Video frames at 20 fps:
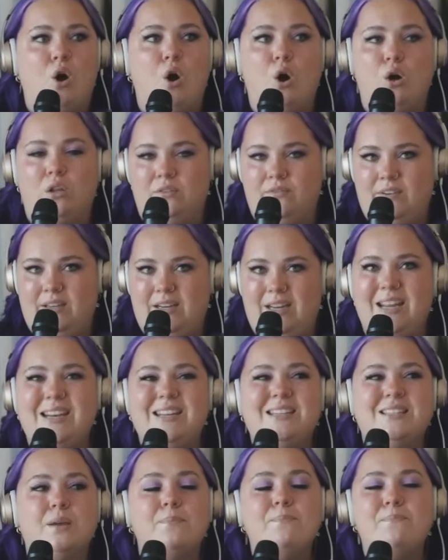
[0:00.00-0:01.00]
All of it. It
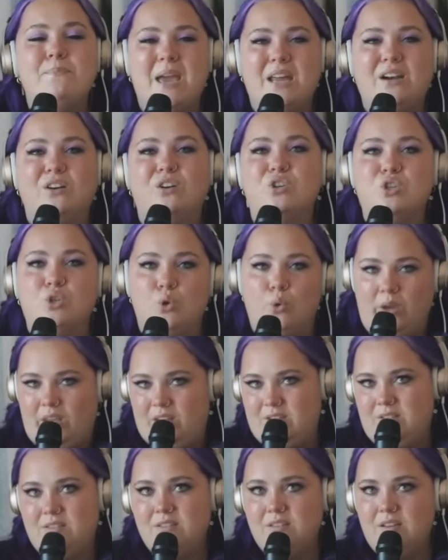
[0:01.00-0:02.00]
is a better
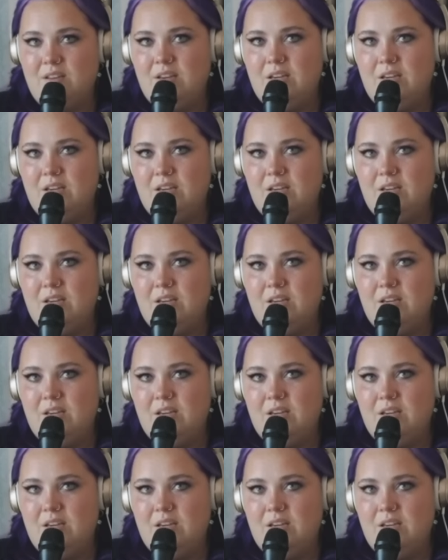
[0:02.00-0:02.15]
choice.